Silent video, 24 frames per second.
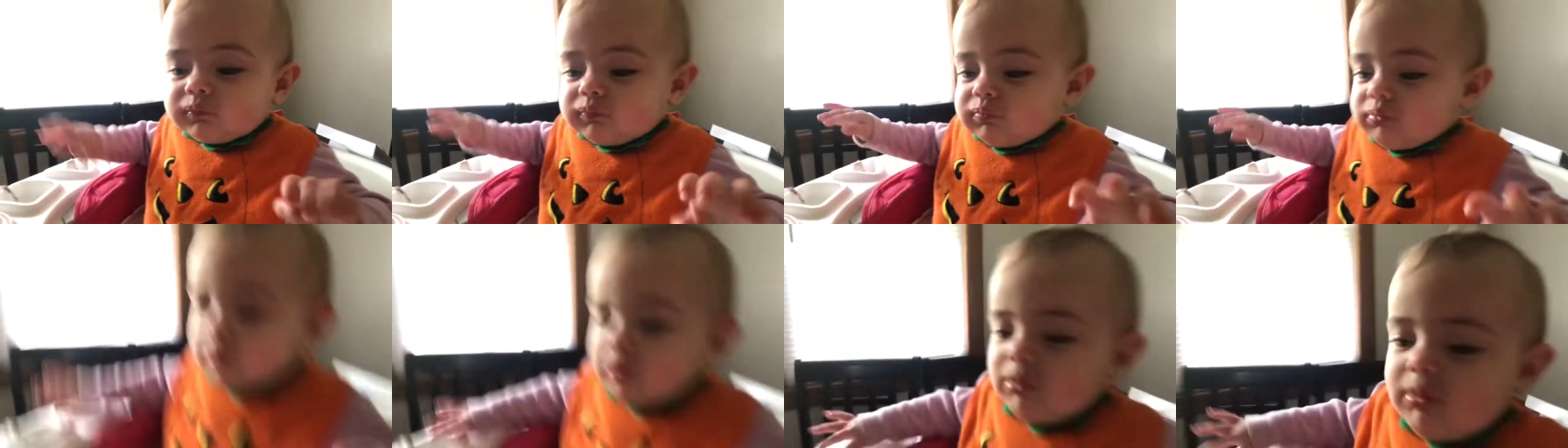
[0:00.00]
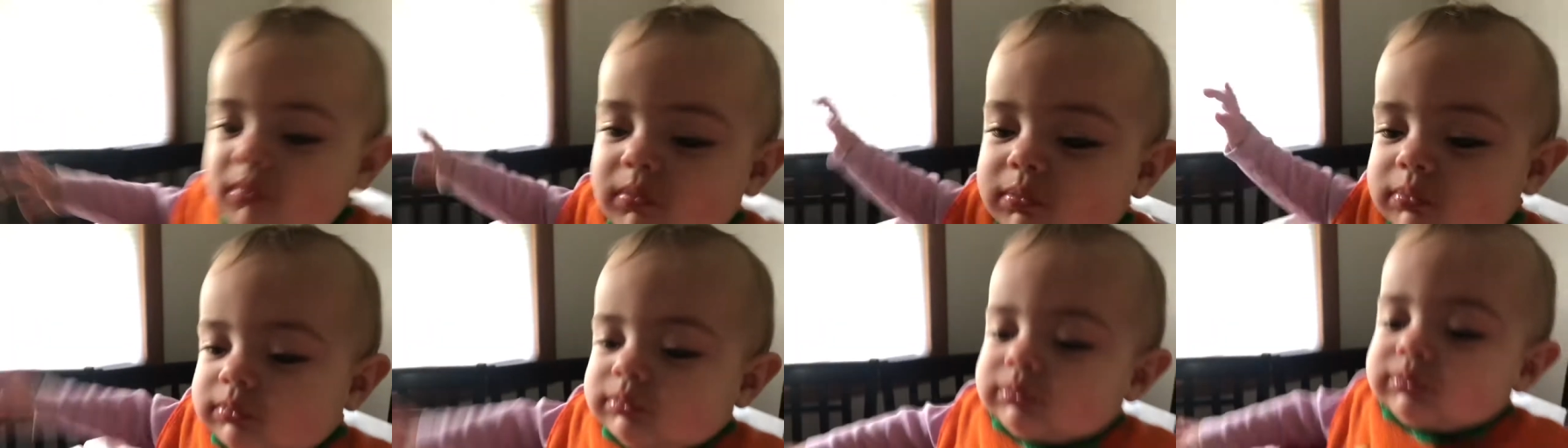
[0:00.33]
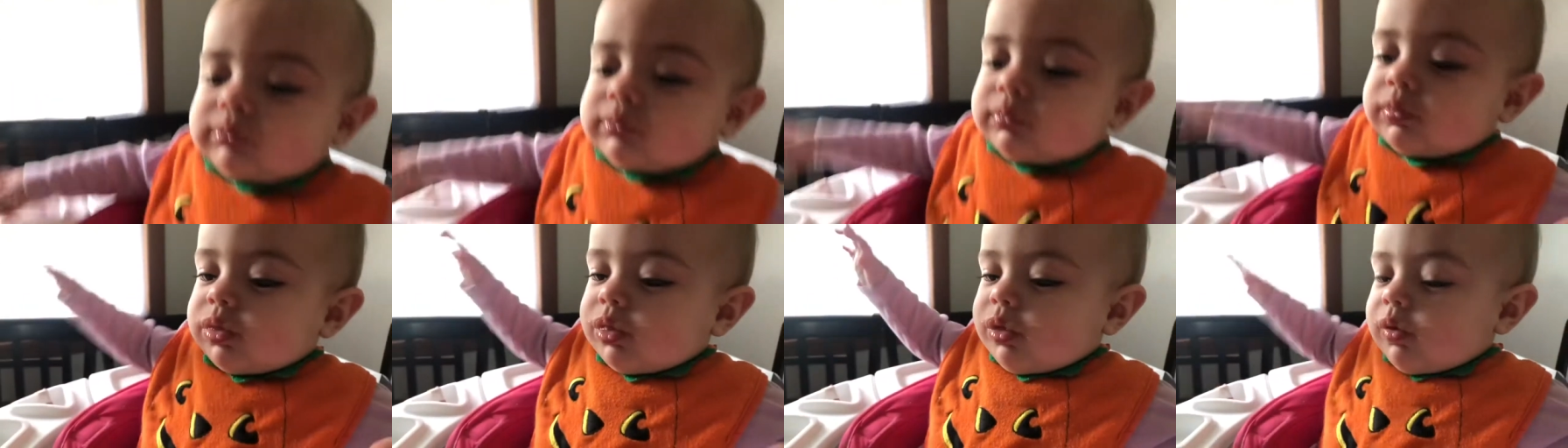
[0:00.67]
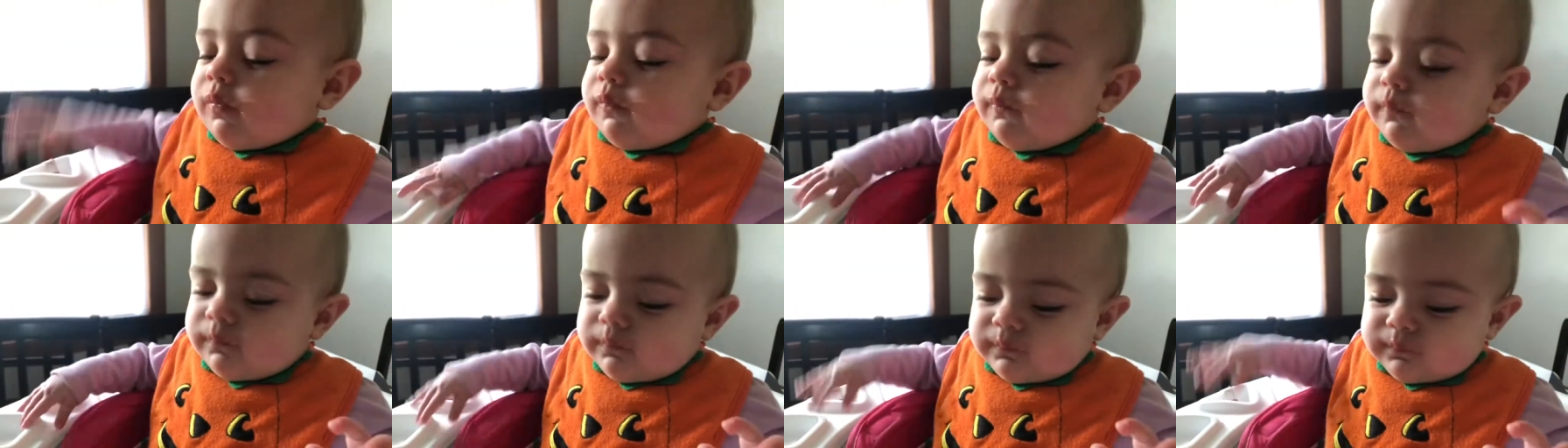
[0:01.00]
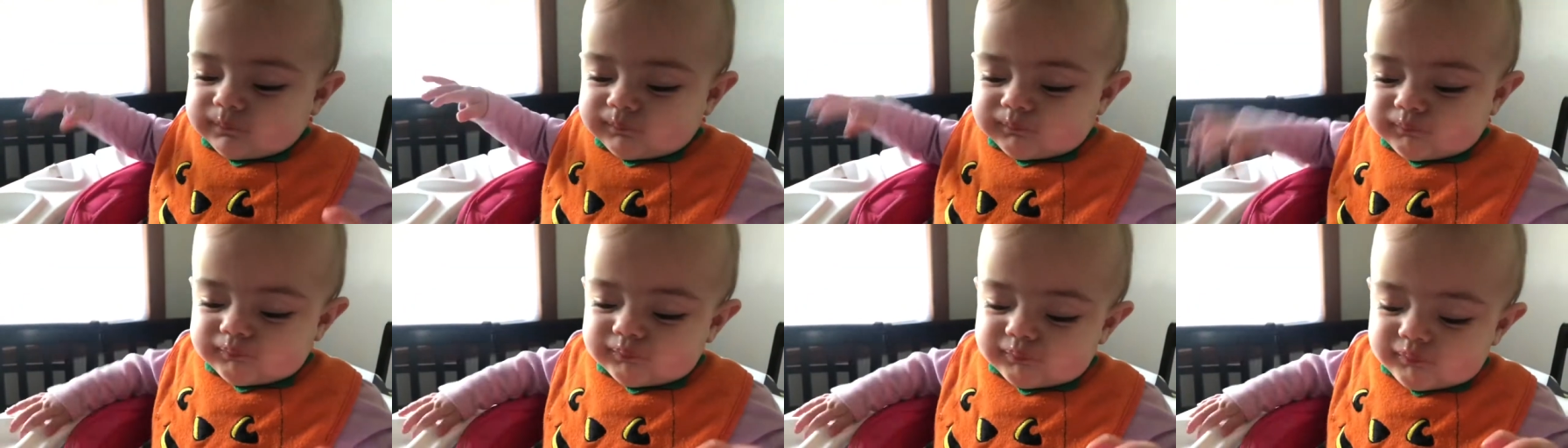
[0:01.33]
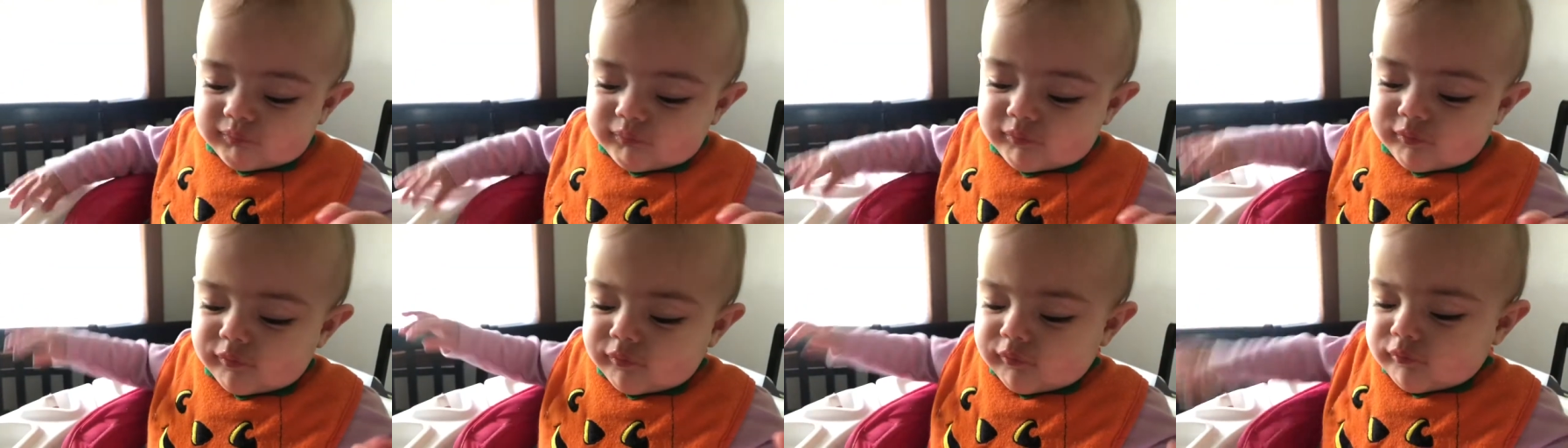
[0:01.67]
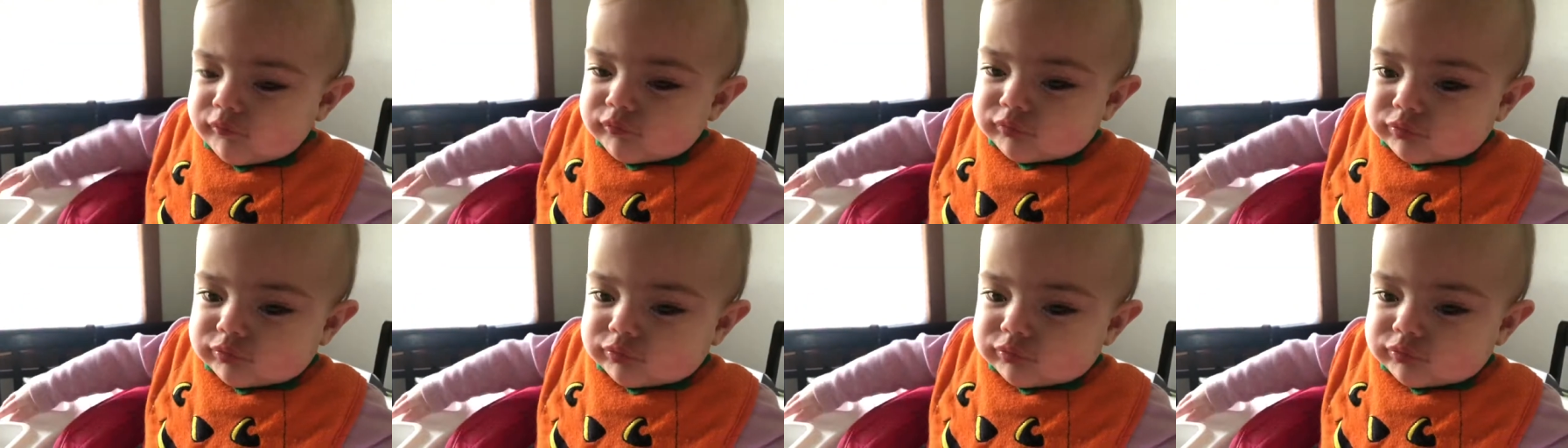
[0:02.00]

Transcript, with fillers: Yeah. Is that good?